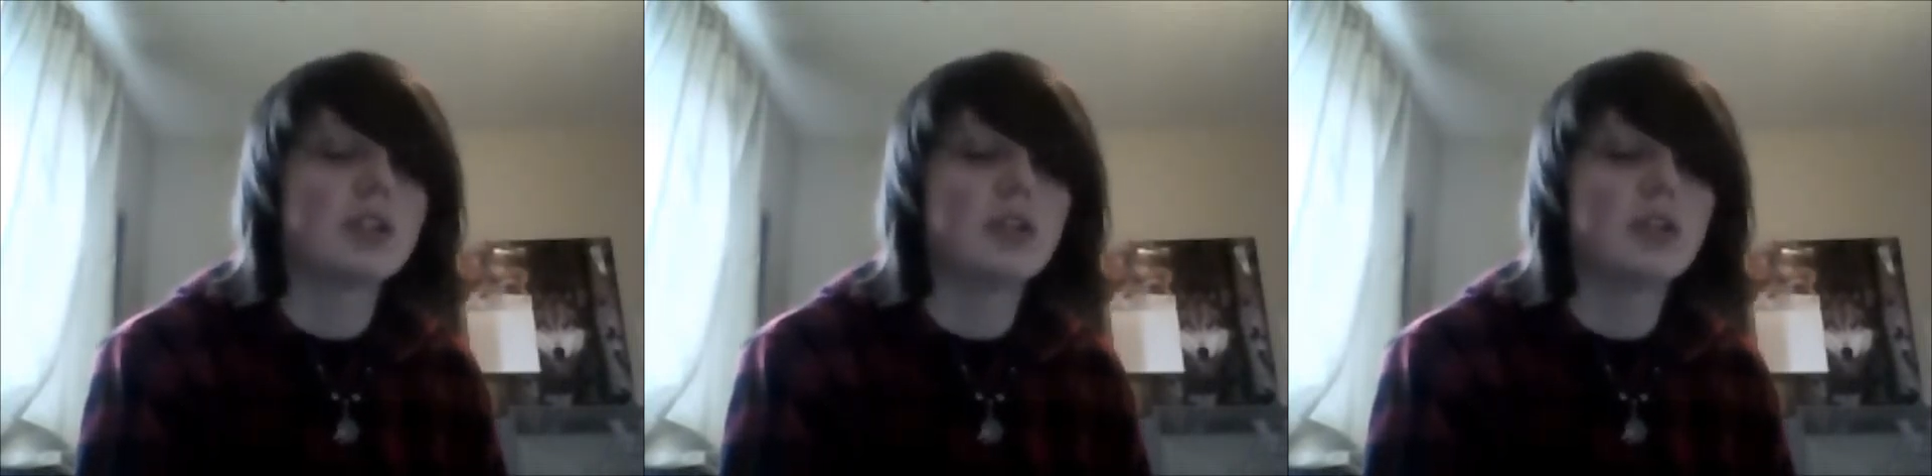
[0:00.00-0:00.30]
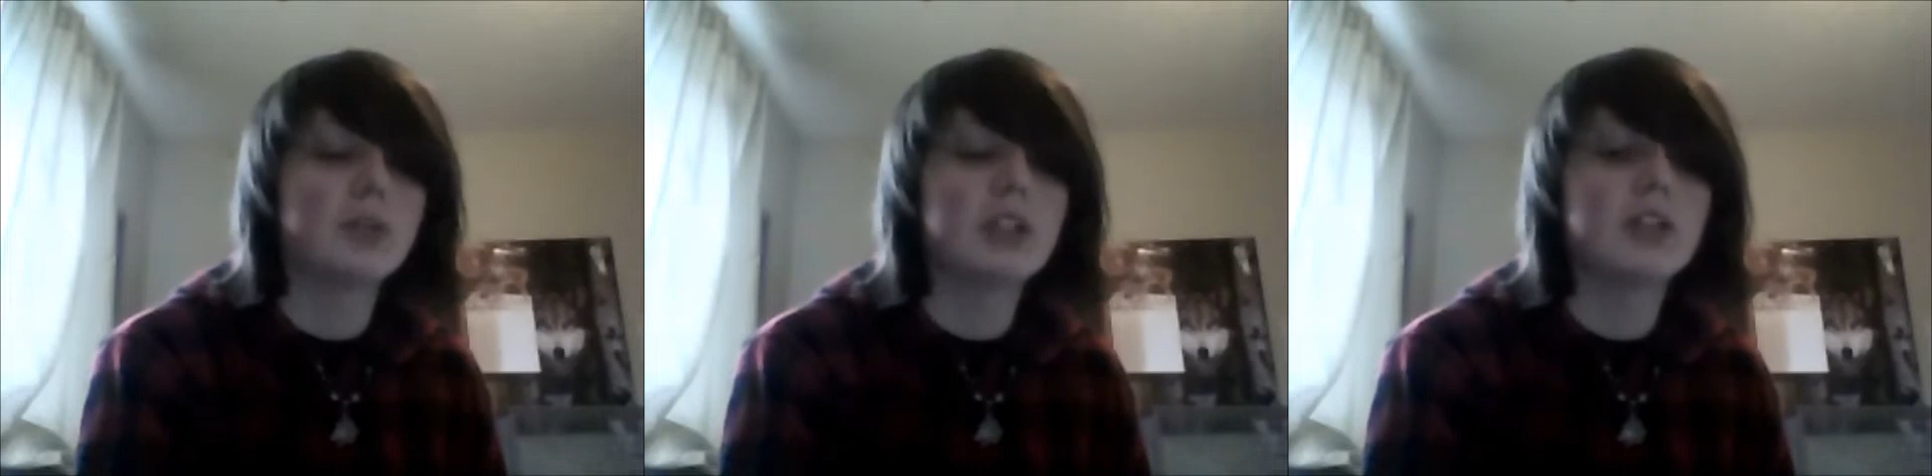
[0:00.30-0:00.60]
They're
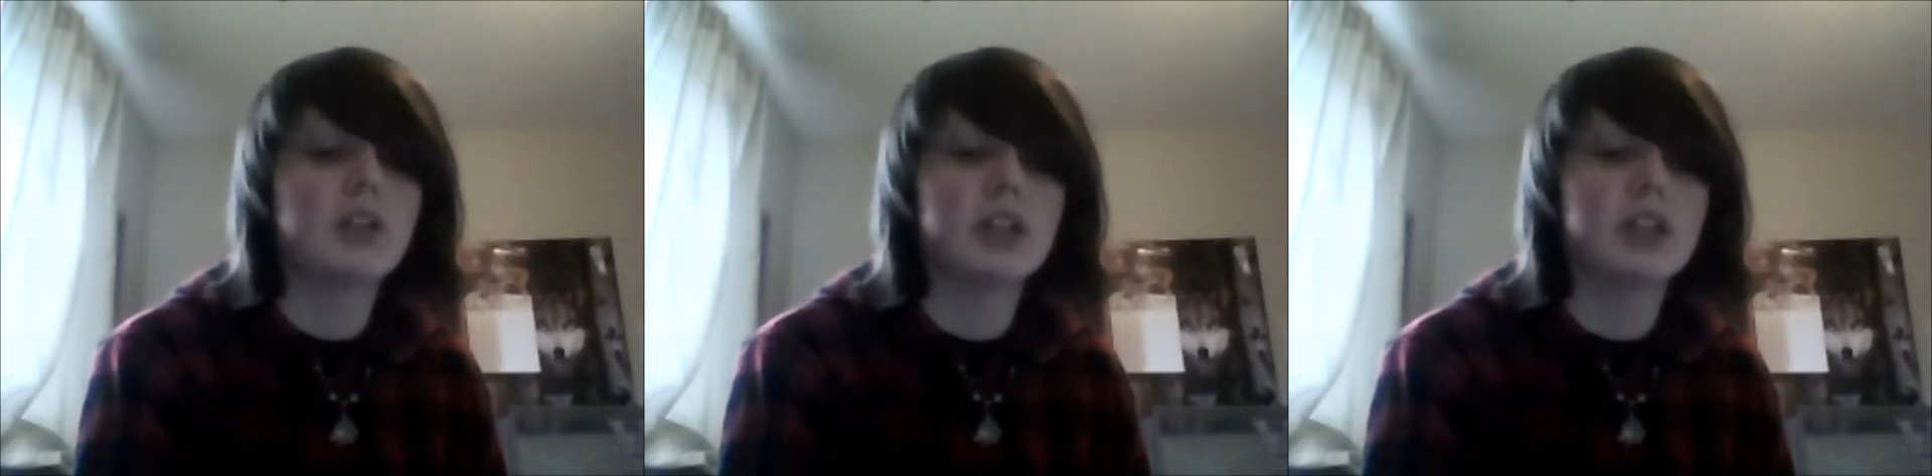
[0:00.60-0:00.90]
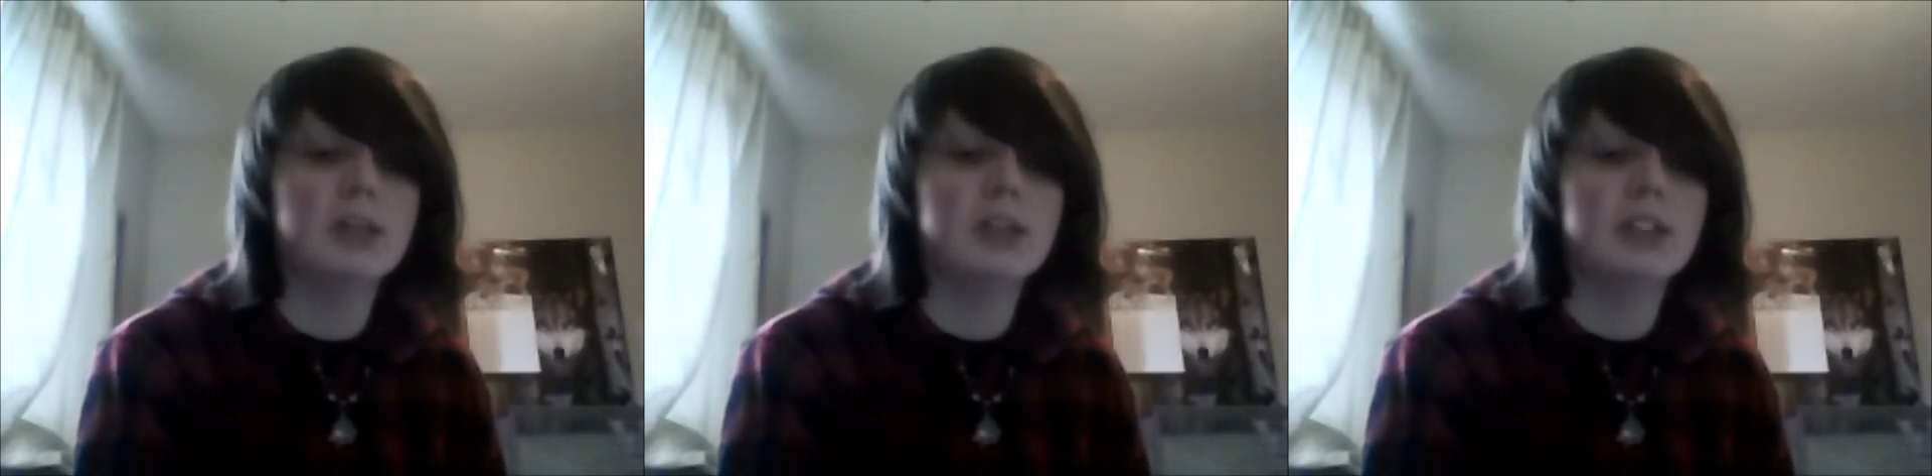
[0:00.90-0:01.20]
pretty
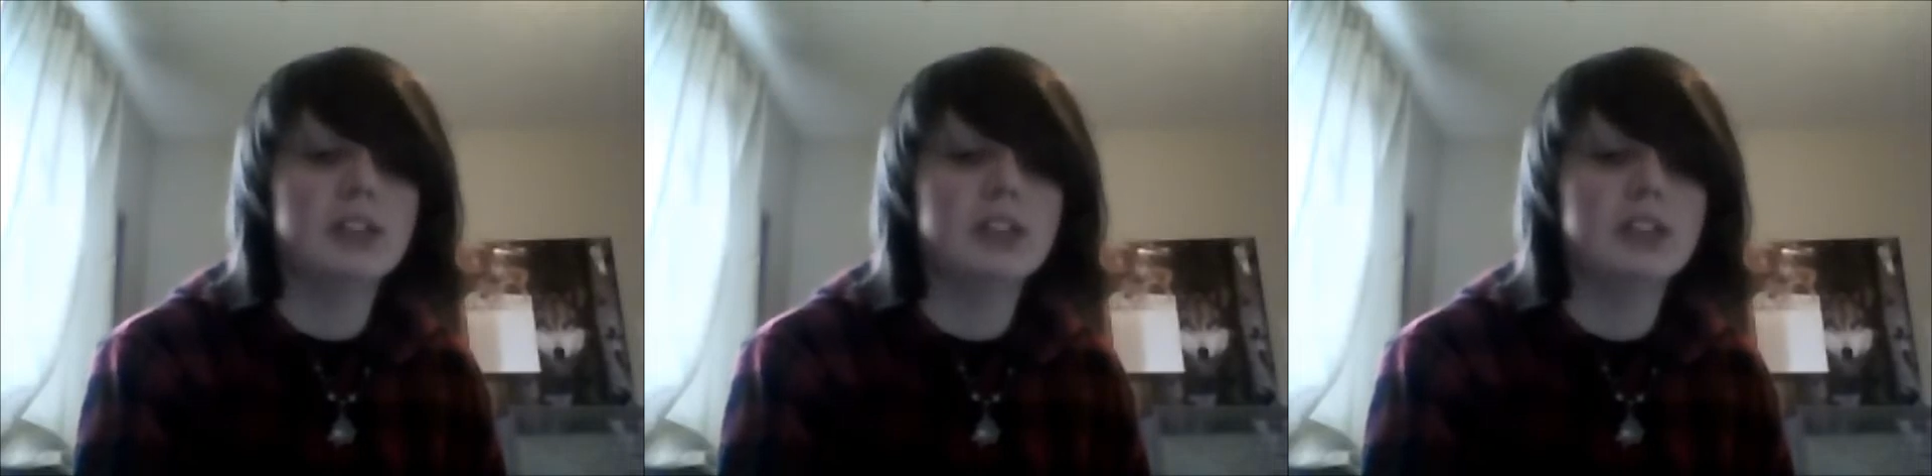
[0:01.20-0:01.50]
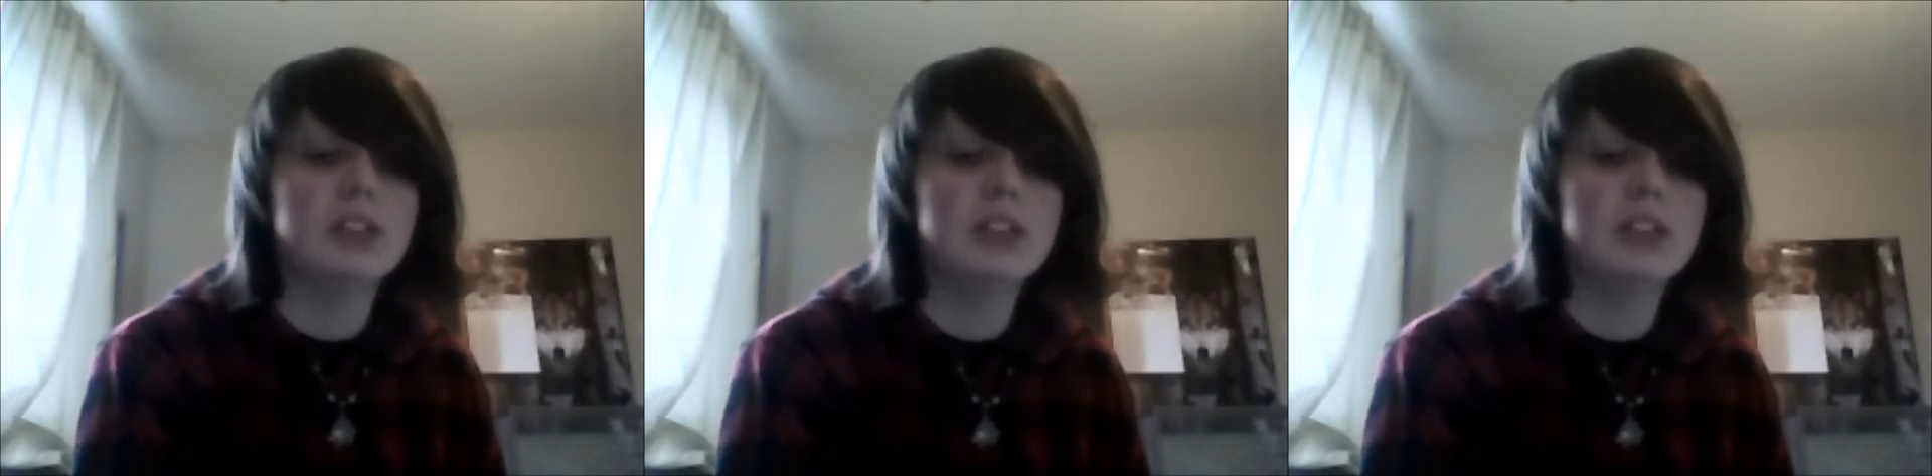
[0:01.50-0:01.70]
annoying, but.